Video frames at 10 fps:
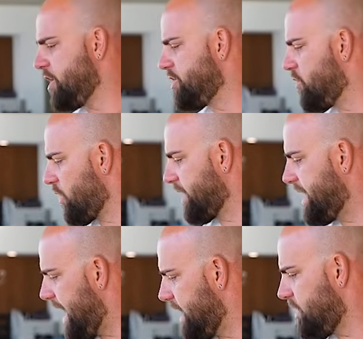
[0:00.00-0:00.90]
You're
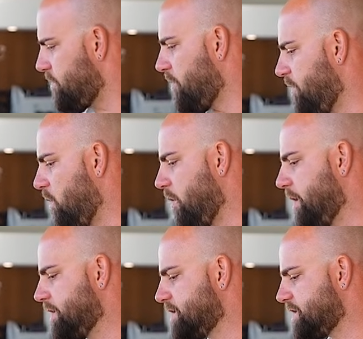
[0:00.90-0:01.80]
getting the
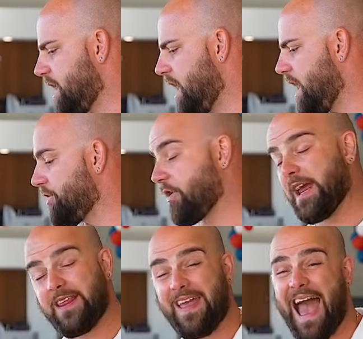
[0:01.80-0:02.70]
performance, you're
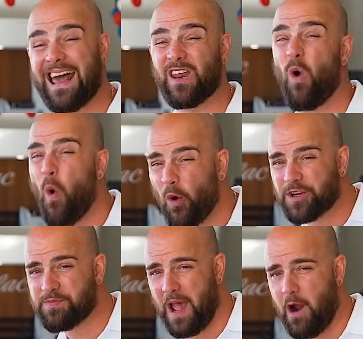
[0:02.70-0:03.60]
getting the added
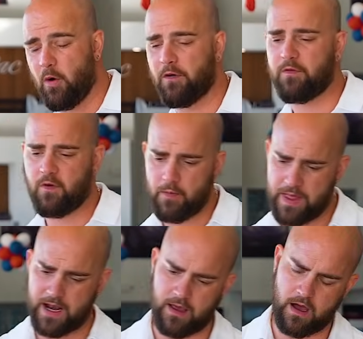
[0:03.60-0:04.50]
horsepower from
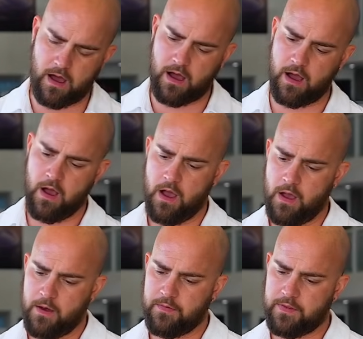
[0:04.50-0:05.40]
that
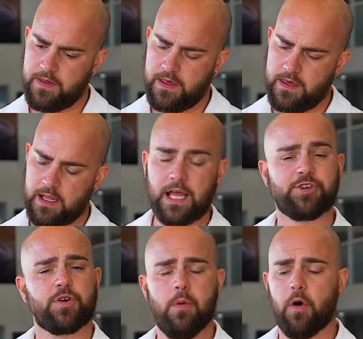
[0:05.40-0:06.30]
the
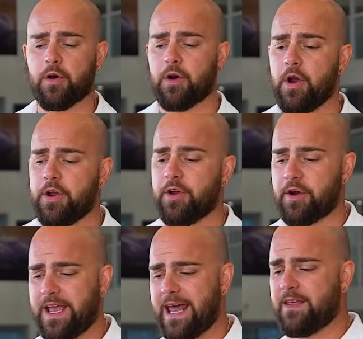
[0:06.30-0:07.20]
electric motor, you're
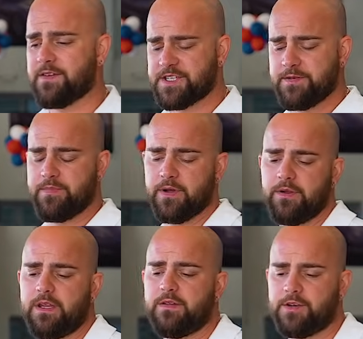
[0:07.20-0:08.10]
getting the
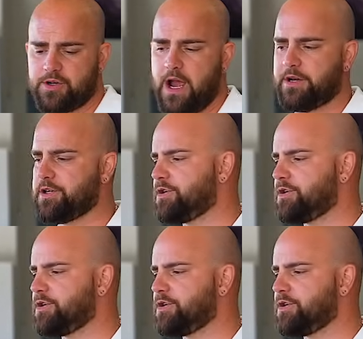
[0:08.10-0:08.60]
stability and the traction